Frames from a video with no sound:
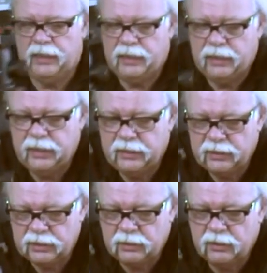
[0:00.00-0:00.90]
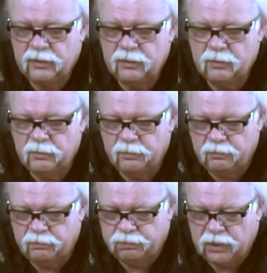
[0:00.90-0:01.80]
and then just
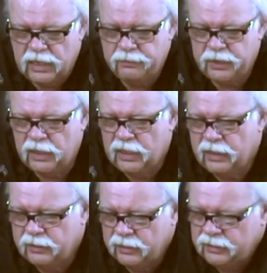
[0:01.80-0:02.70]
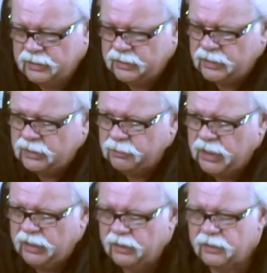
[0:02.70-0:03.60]
plop it on, and this is just
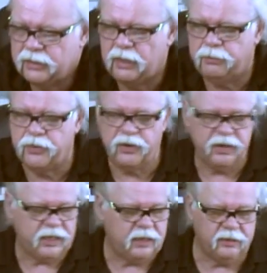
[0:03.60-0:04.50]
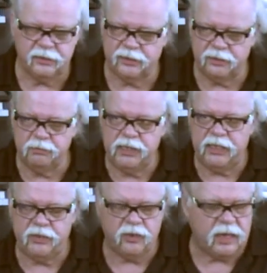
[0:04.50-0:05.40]
my little temporary
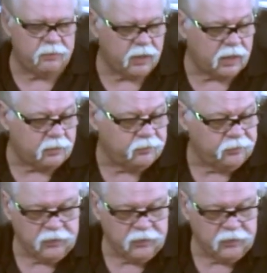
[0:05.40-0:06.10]
mini tripod.